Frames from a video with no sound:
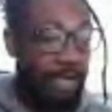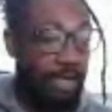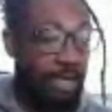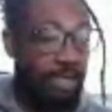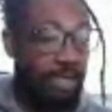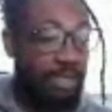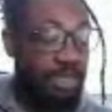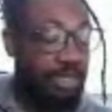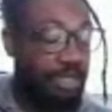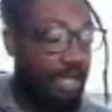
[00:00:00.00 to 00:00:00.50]

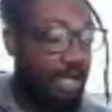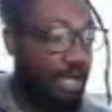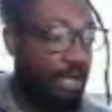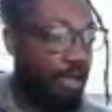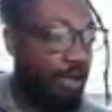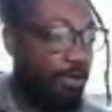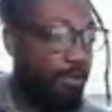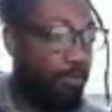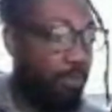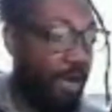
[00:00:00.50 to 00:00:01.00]
Instead
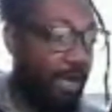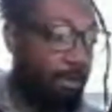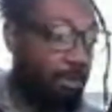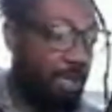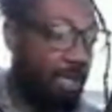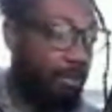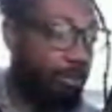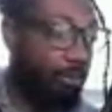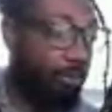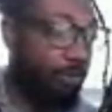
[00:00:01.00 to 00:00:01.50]
of white
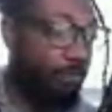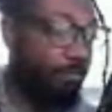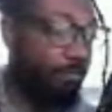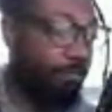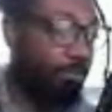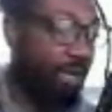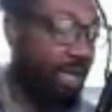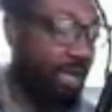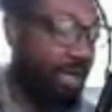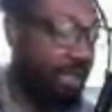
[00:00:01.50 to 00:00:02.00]
people
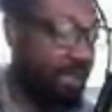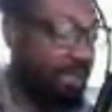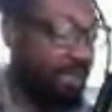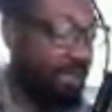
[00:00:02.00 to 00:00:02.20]
banding